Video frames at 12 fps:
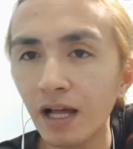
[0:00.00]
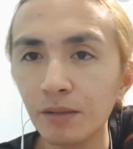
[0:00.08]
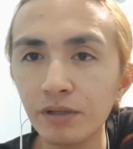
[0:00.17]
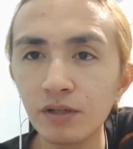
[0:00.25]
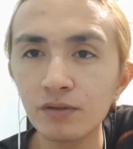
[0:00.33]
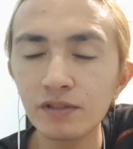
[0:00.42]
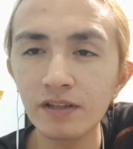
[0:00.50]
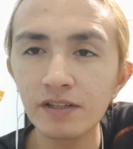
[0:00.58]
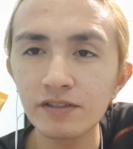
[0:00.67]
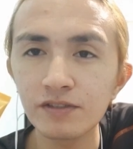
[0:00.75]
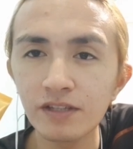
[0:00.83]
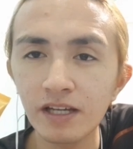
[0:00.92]
I'll be using
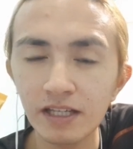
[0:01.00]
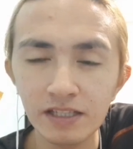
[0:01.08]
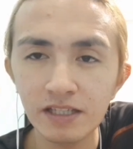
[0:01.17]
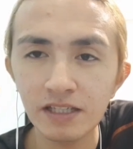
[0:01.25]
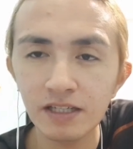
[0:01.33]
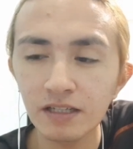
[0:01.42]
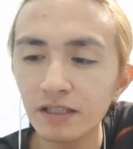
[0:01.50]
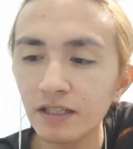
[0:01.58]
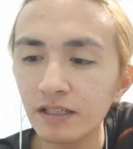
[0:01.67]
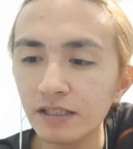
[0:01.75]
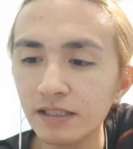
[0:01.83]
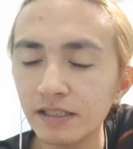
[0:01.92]
this tonight.
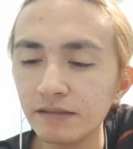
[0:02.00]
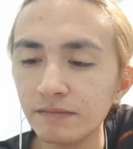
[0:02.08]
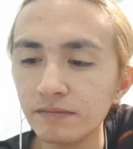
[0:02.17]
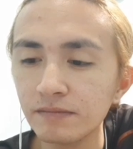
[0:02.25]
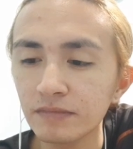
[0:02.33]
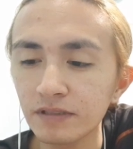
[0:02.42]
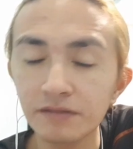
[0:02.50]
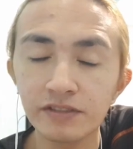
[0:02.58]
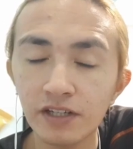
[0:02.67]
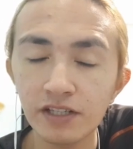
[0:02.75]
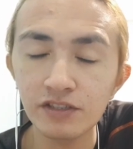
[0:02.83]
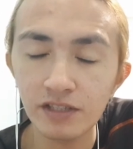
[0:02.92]
I'm
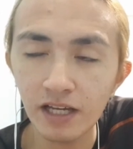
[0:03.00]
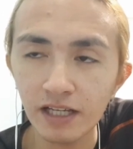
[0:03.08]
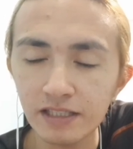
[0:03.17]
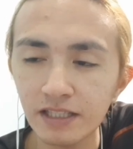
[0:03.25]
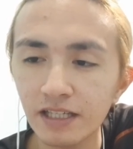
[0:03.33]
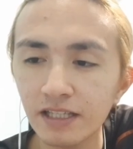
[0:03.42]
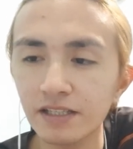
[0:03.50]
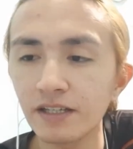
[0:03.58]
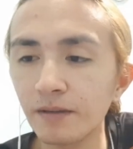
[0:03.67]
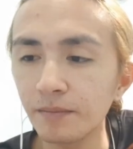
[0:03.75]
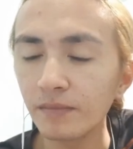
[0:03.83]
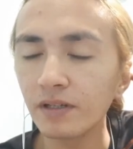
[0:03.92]
starting tonight,
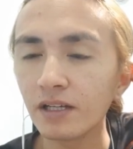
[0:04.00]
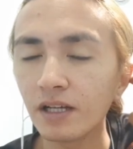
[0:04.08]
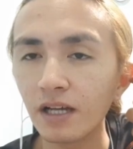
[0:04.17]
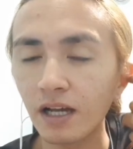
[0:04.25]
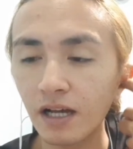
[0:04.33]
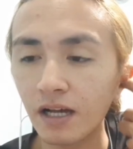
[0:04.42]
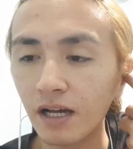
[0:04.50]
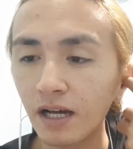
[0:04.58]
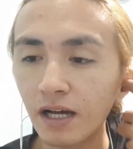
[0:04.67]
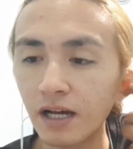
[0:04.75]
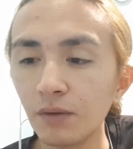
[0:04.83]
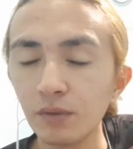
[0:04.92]
and
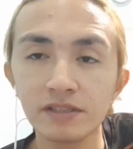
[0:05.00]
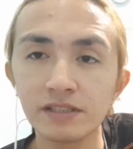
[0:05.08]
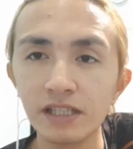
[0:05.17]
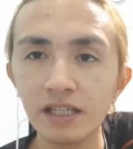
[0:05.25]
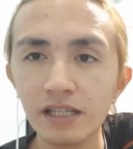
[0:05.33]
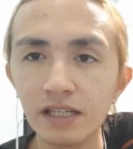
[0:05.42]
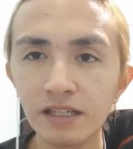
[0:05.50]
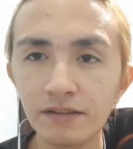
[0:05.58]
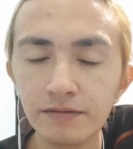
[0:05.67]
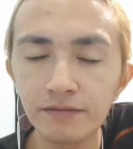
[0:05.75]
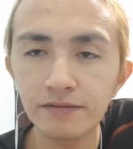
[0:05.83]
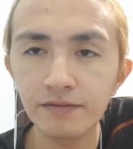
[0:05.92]
we'll see
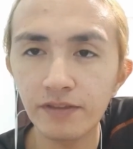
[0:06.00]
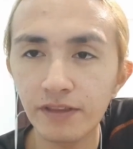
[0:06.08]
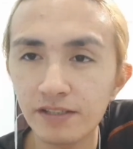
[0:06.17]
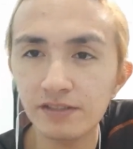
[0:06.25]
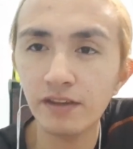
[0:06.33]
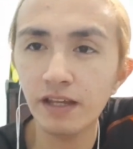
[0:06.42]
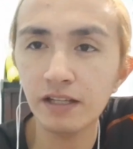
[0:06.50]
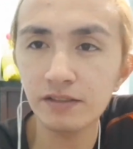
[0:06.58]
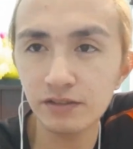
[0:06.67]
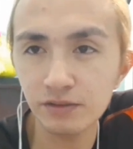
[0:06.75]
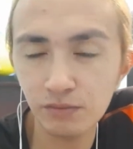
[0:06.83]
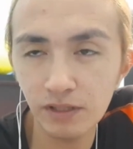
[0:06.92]
if this
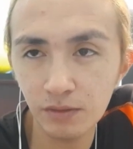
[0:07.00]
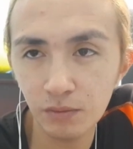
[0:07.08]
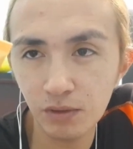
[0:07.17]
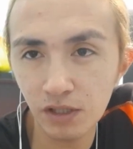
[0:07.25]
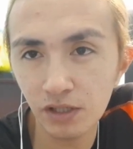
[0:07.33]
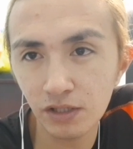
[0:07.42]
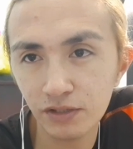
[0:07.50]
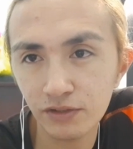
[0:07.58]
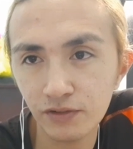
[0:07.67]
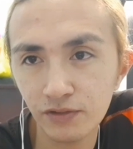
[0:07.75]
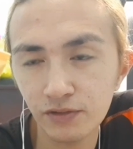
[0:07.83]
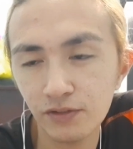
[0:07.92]
thing really
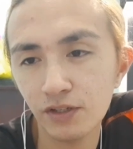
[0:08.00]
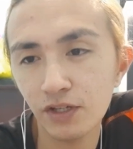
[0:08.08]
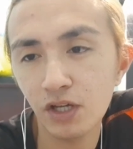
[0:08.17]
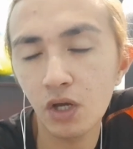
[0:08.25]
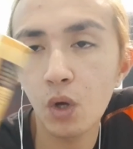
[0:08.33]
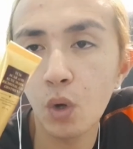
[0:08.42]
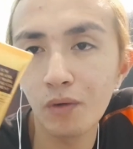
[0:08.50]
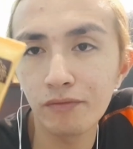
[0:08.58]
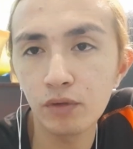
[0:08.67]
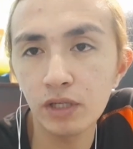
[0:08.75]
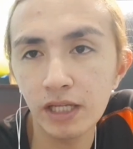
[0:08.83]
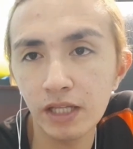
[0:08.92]
works.
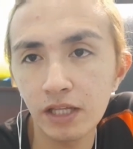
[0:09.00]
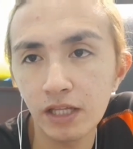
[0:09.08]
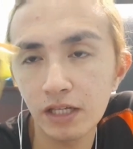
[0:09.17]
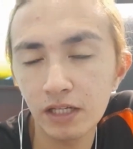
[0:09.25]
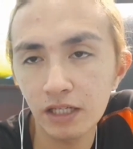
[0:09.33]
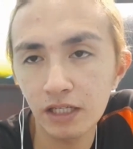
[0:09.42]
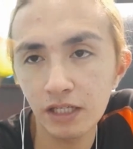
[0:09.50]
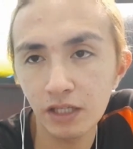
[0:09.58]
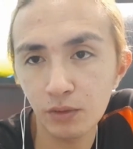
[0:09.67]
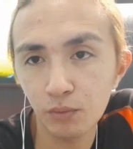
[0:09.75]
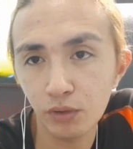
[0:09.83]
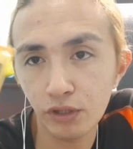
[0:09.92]
Hopefully
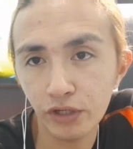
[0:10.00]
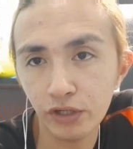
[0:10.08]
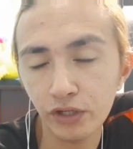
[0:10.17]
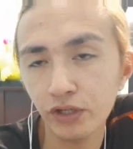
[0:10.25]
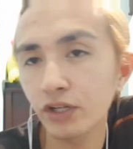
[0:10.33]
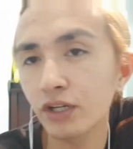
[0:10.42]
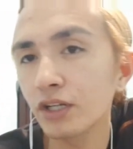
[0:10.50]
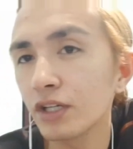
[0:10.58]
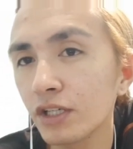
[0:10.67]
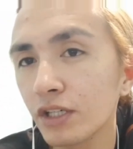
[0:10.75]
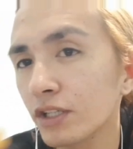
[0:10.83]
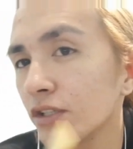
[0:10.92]
it'll work,
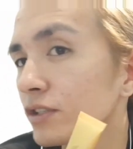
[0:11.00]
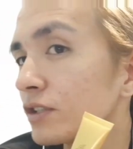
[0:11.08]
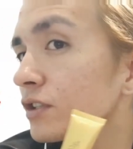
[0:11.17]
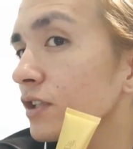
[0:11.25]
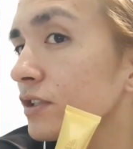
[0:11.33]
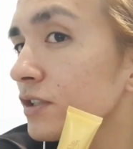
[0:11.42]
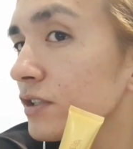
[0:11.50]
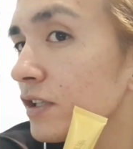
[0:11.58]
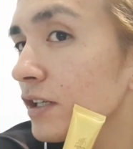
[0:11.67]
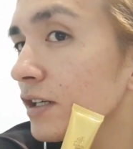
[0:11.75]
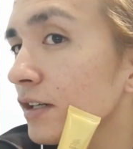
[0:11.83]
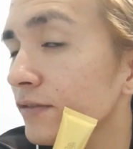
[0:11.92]
because as you can
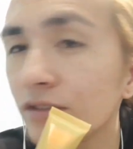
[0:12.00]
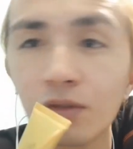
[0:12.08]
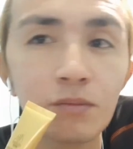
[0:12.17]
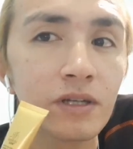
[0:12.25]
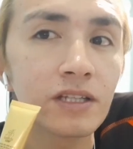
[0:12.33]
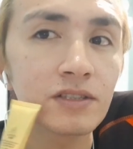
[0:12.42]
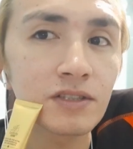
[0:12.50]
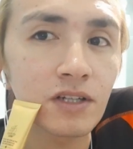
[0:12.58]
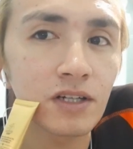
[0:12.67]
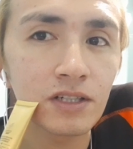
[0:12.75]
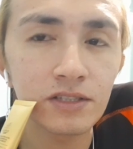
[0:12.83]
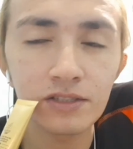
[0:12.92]
see, I have so many
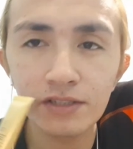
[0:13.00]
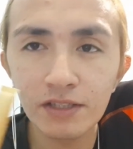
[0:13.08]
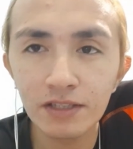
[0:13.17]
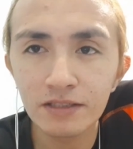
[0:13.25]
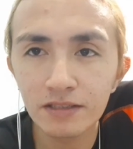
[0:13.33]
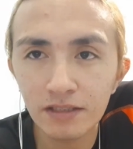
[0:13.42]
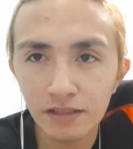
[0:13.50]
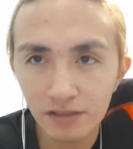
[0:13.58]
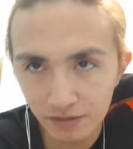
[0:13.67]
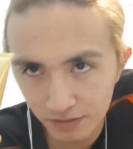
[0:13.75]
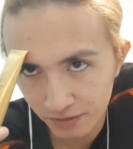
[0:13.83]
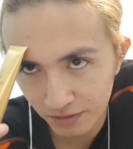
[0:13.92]
scars
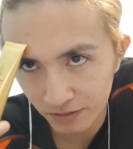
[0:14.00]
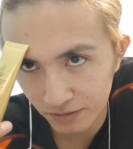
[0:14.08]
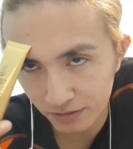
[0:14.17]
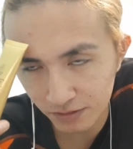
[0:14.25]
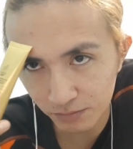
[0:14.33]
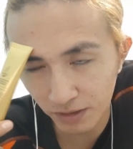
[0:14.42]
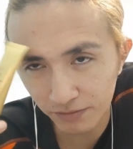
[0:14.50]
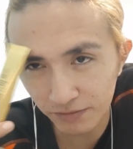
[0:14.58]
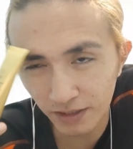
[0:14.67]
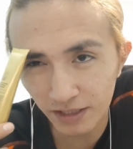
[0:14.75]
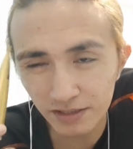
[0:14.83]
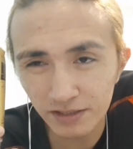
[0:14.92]
on my
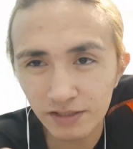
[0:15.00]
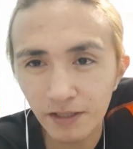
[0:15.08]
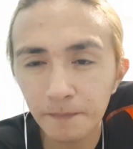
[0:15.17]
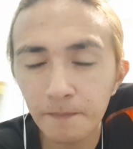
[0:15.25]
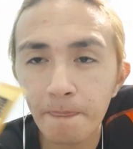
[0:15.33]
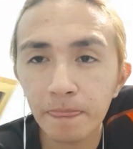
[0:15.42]
face.